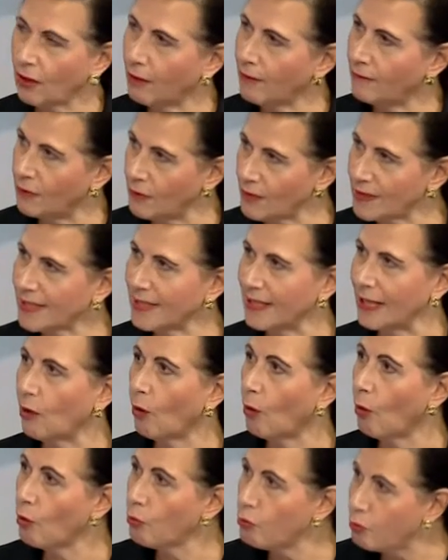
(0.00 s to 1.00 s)
diversity
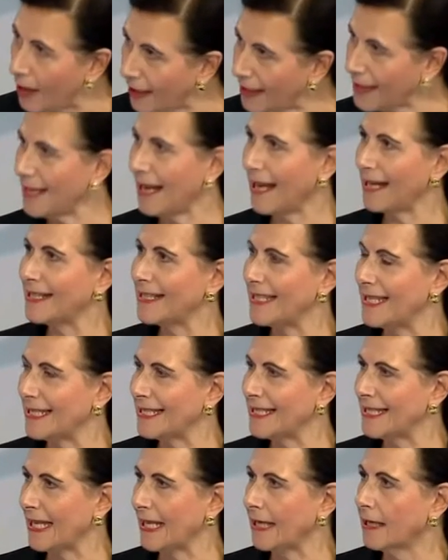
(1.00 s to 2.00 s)
already
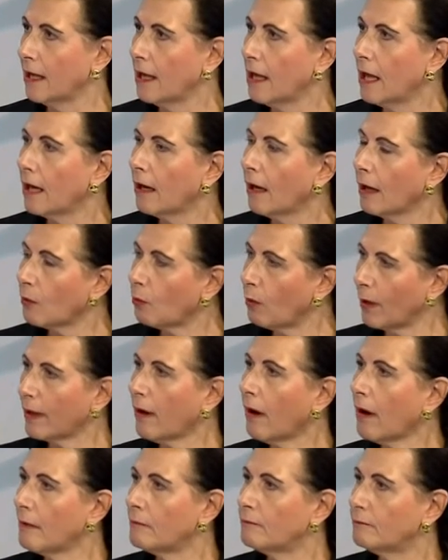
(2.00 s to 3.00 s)
existing. Like when
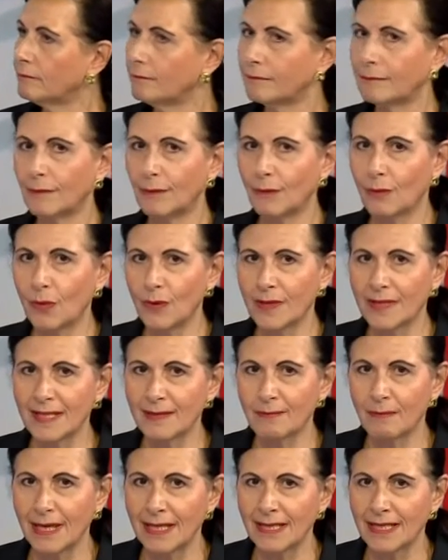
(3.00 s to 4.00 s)
I
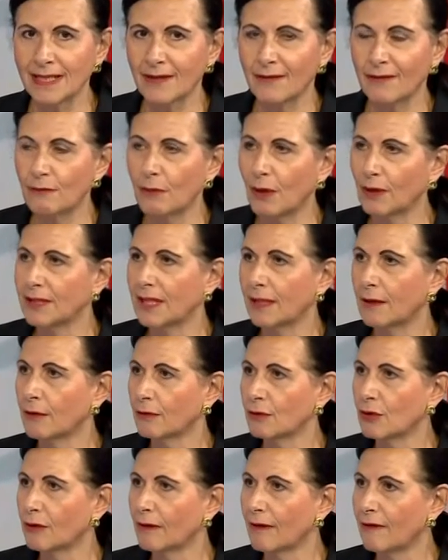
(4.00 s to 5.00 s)
was Minister for
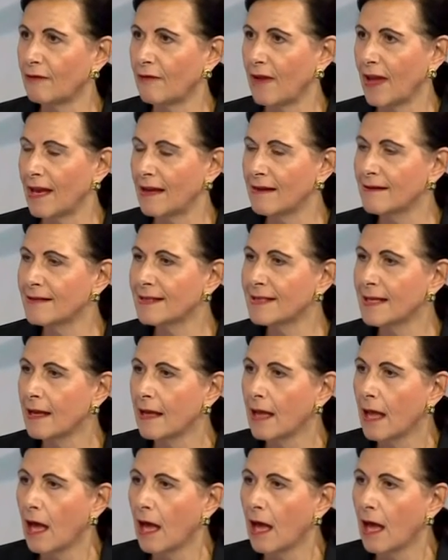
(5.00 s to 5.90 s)
Multicultural Affairs,